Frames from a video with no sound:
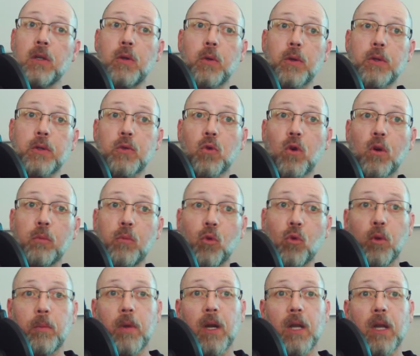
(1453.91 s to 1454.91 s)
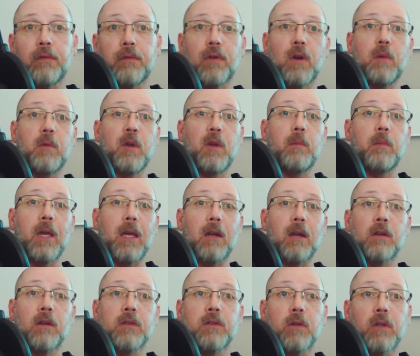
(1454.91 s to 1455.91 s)
to extort more money from him
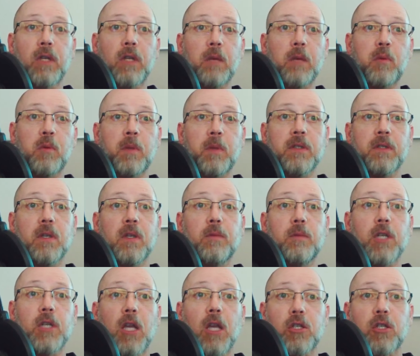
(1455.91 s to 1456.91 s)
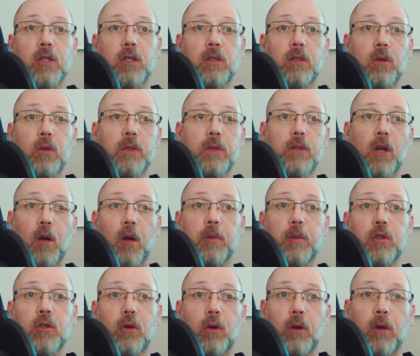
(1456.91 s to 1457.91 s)
and also to keep him in subjugation to its
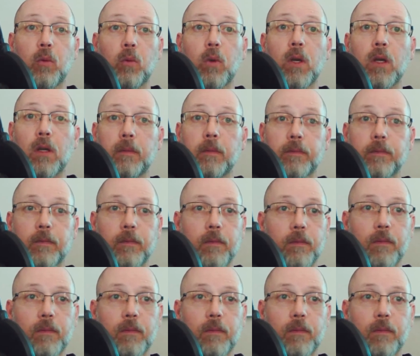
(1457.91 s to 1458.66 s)
arbitrary will.